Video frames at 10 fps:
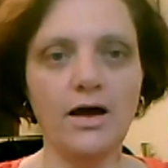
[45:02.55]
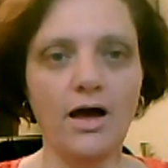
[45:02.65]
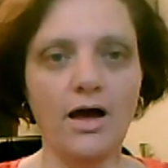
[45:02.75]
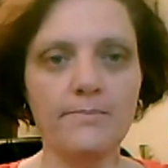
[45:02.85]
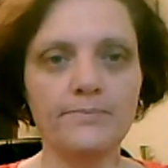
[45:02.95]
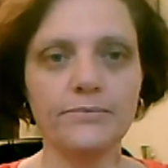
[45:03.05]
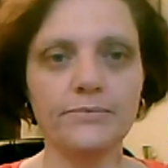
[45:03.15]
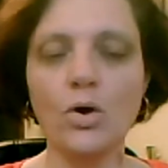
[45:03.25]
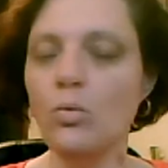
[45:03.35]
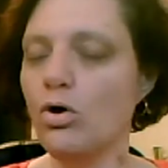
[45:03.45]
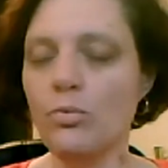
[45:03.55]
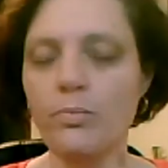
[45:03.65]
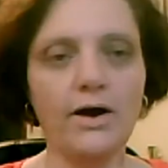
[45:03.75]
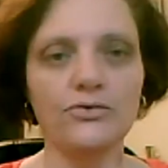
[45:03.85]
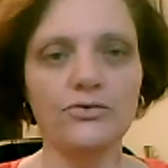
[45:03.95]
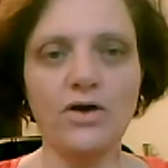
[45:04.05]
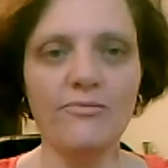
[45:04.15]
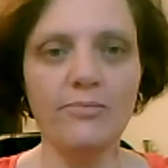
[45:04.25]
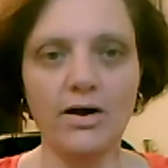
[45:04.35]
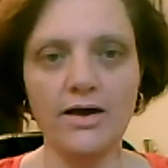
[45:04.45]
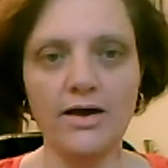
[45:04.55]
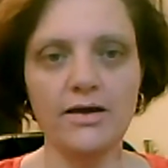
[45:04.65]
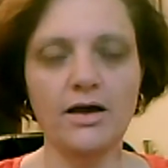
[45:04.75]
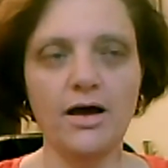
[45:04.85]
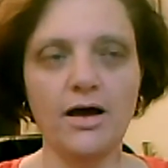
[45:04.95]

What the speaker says: or drive-by